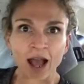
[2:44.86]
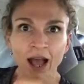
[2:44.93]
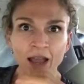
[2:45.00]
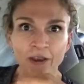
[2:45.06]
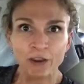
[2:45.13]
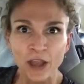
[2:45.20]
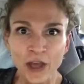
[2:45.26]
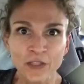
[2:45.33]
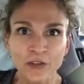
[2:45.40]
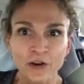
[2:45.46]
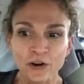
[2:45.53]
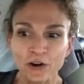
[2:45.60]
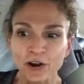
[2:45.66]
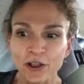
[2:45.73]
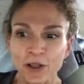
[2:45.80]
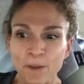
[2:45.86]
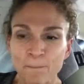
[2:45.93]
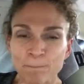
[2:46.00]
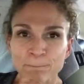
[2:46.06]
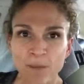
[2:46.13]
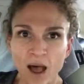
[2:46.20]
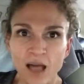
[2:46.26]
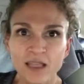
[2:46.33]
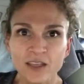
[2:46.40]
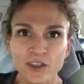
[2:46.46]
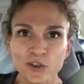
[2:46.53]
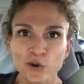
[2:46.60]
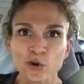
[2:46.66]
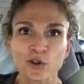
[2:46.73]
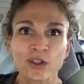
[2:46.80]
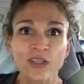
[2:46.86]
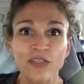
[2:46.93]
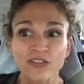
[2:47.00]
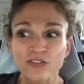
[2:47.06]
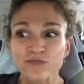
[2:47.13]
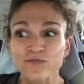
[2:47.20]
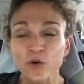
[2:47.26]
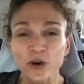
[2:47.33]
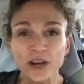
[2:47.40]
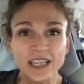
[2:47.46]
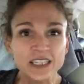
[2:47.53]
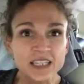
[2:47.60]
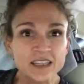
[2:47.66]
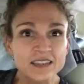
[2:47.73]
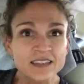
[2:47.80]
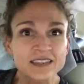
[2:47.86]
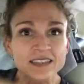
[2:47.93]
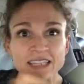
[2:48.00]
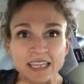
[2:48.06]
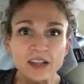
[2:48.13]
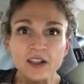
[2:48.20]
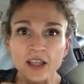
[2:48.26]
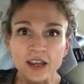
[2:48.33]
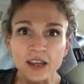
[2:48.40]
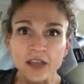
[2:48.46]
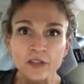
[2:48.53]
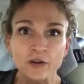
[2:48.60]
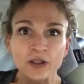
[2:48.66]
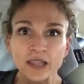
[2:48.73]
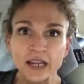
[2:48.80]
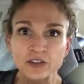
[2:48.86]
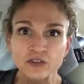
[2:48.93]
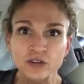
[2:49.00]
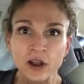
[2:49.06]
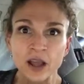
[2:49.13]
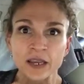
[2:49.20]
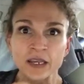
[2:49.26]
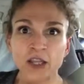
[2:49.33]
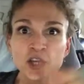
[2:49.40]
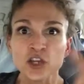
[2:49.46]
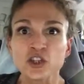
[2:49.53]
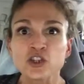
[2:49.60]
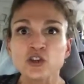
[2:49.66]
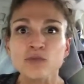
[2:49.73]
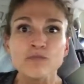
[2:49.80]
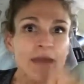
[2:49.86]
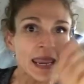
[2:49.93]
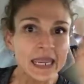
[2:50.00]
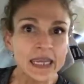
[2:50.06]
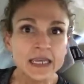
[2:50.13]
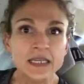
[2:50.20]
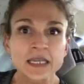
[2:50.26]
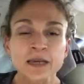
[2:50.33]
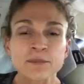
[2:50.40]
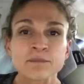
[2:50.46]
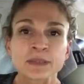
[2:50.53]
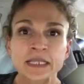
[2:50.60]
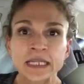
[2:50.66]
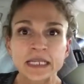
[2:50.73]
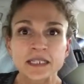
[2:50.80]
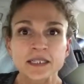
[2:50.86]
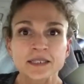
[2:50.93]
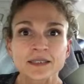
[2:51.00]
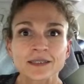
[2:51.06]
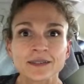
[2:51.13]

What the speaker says: another molecule for it to steal another electron to make it complete.